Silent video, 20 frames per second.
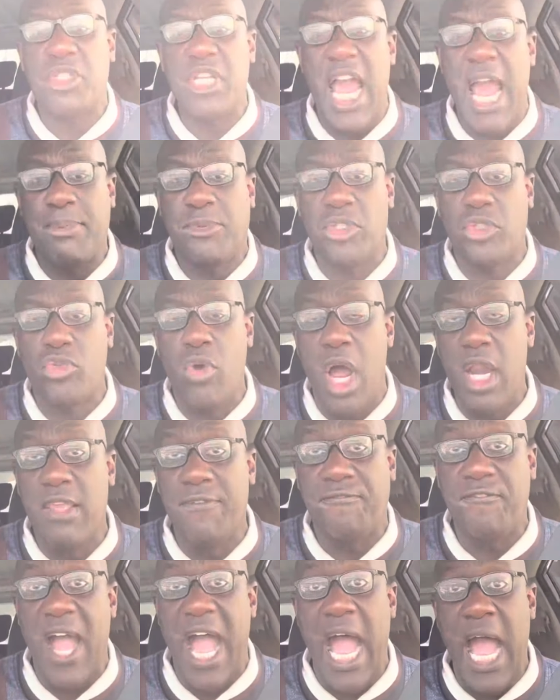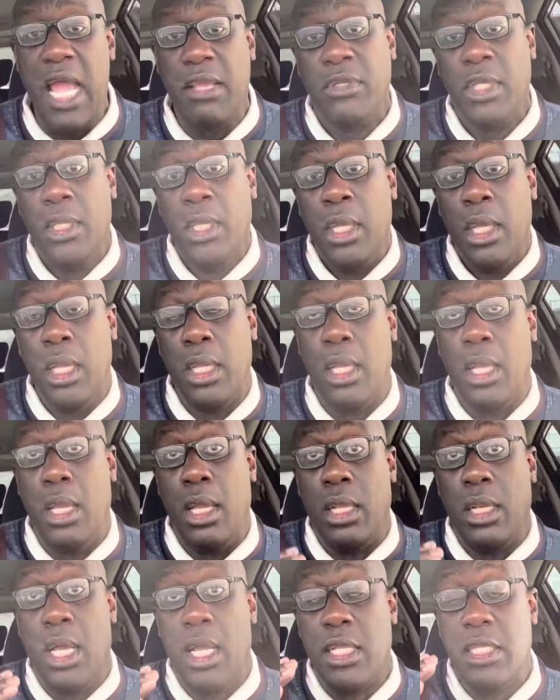chapter 25, uh, uh,
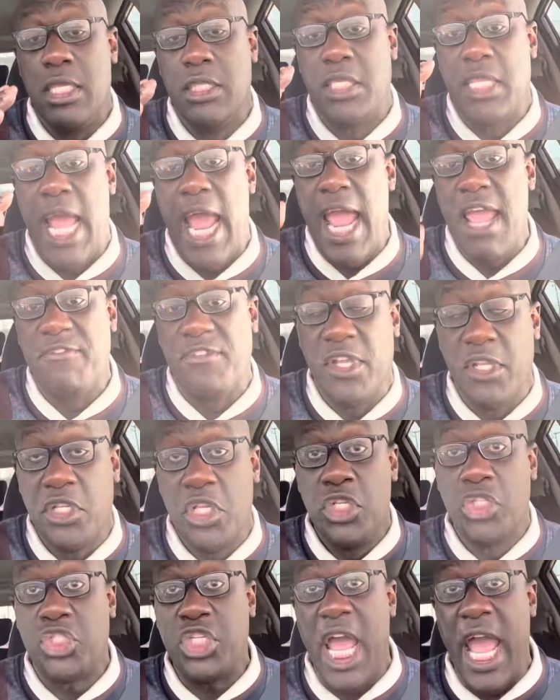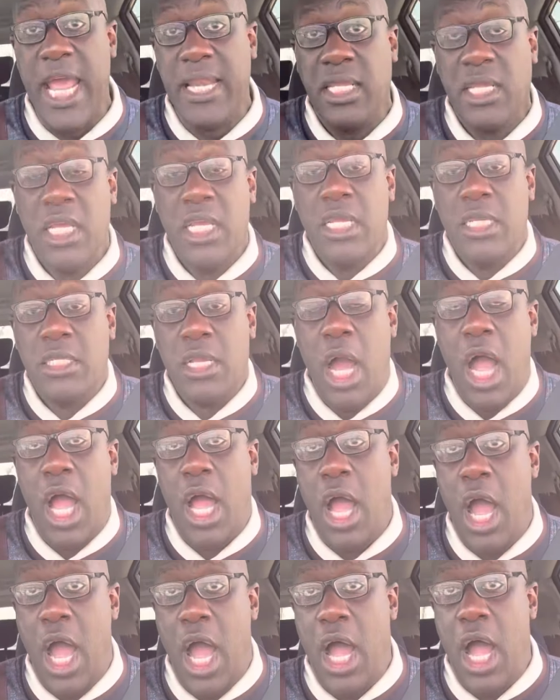uh David said,
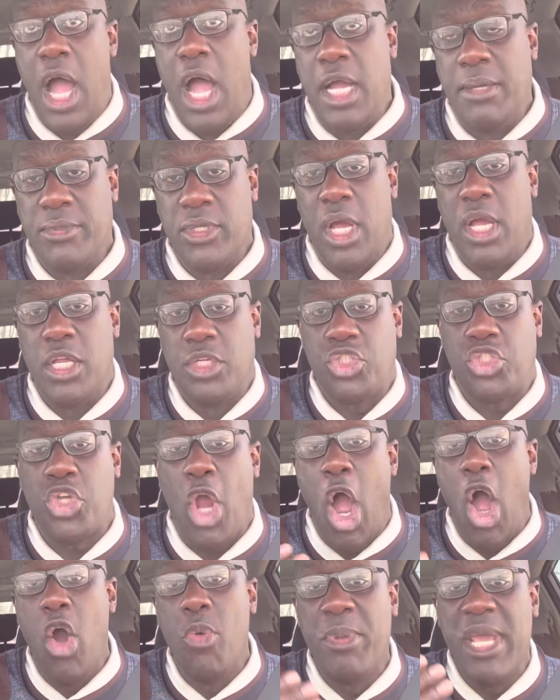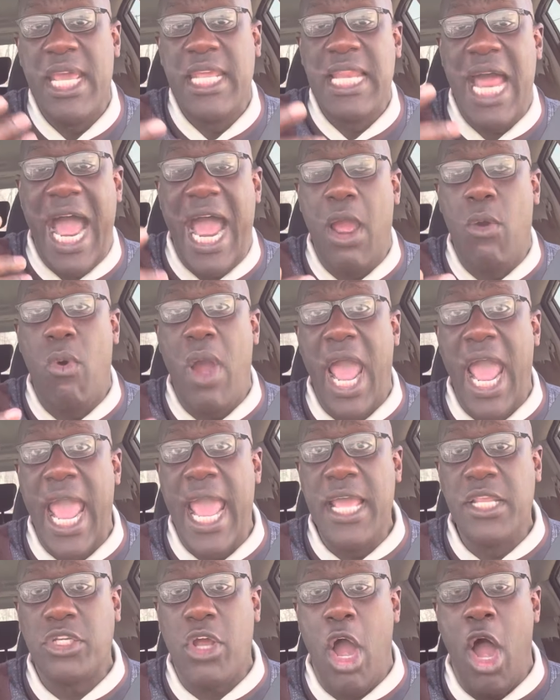uh, uh, Show me thy
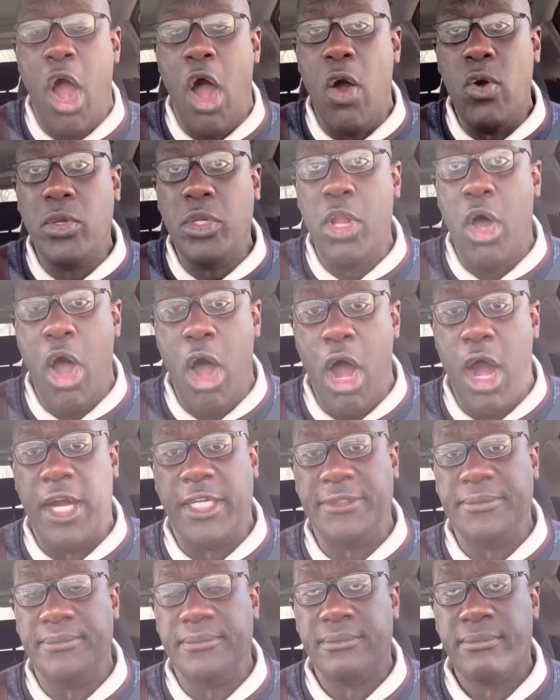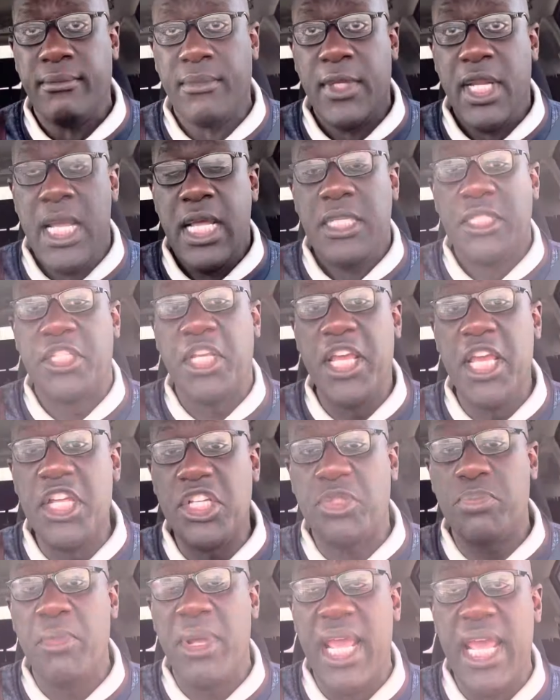ways, oh Lord.
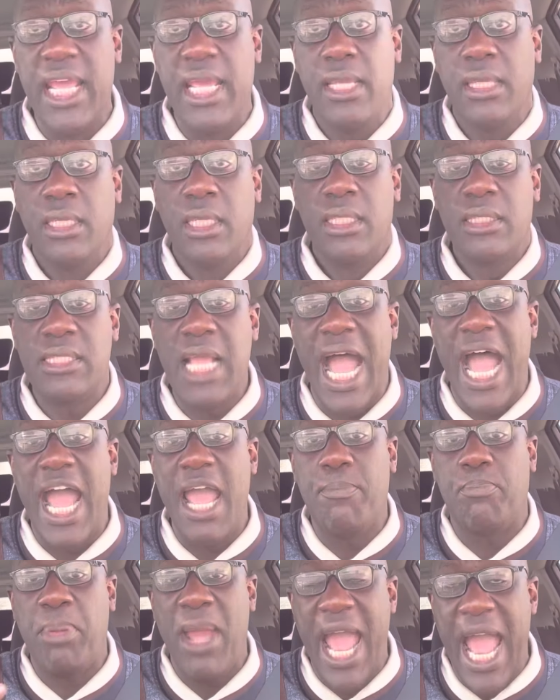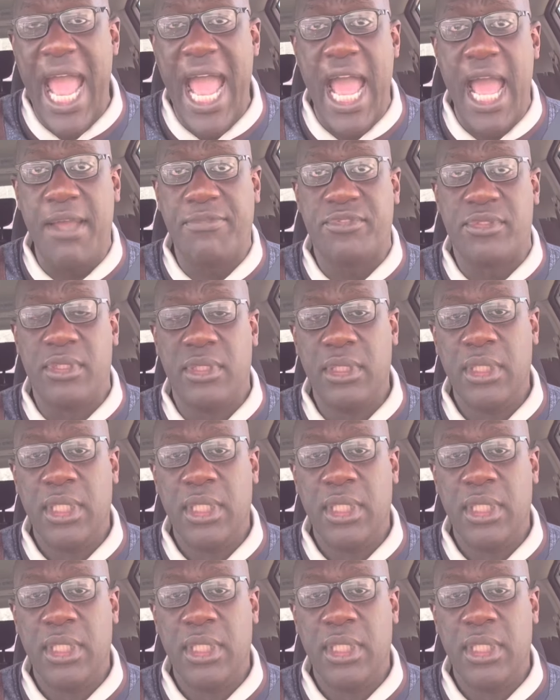Teach me thy paths.